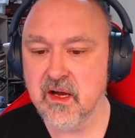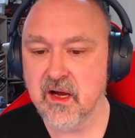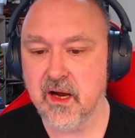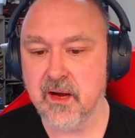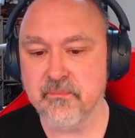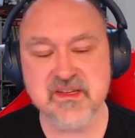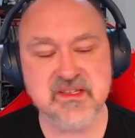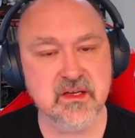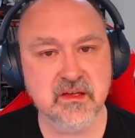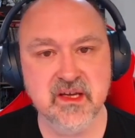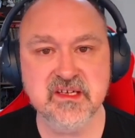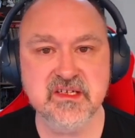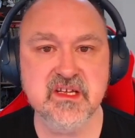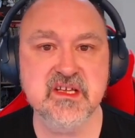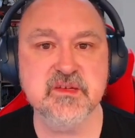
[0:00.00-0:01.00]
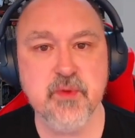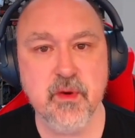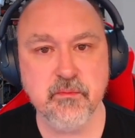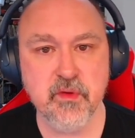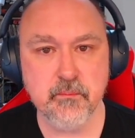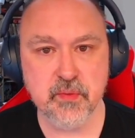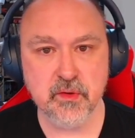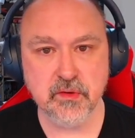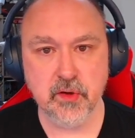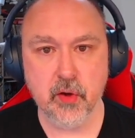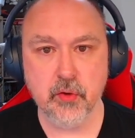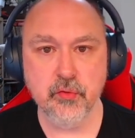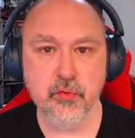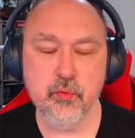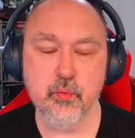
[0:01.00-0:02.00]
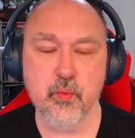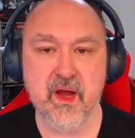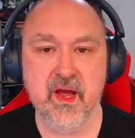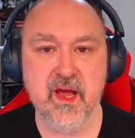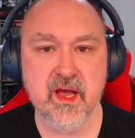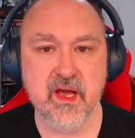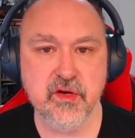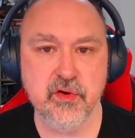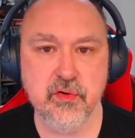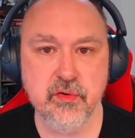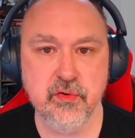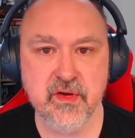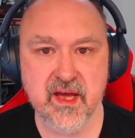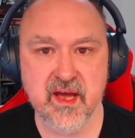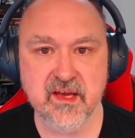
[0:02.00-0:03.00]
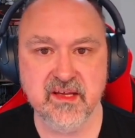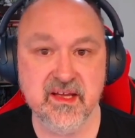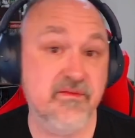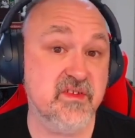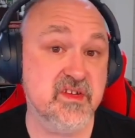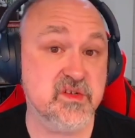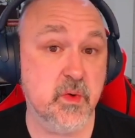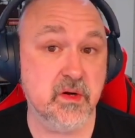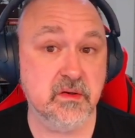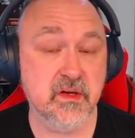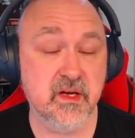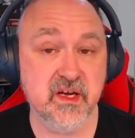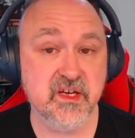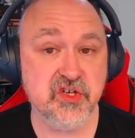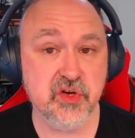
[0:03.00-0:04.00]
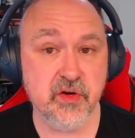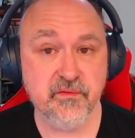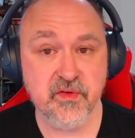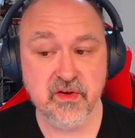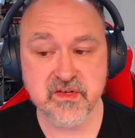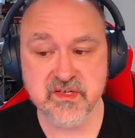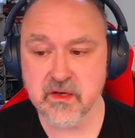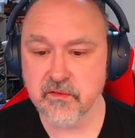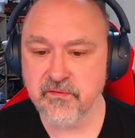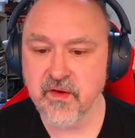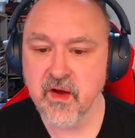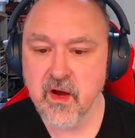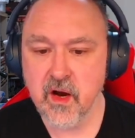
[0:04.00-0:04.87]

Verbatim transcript: Um, there's a link to this problem below where you can give this one a shot for yourself.